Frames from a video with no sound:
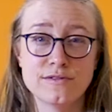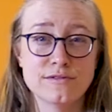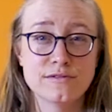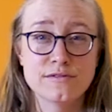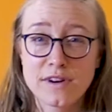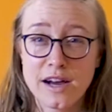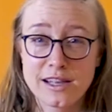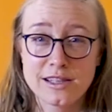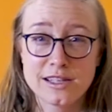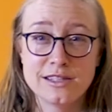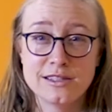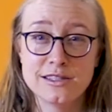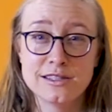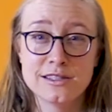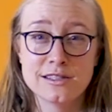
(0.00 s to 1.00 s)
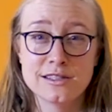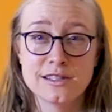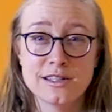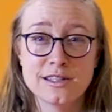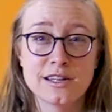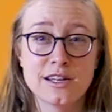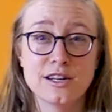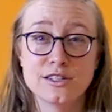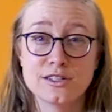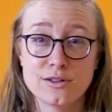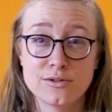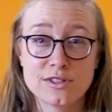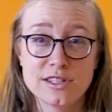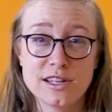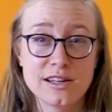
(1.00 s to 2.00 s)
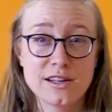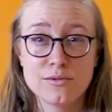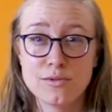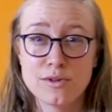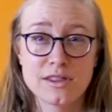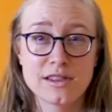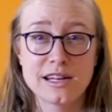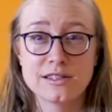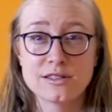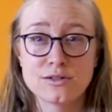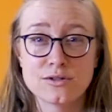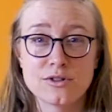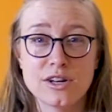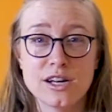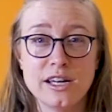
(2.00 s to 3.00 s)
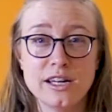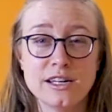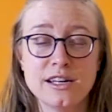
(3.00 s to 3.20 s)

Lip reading: violence associated with that story.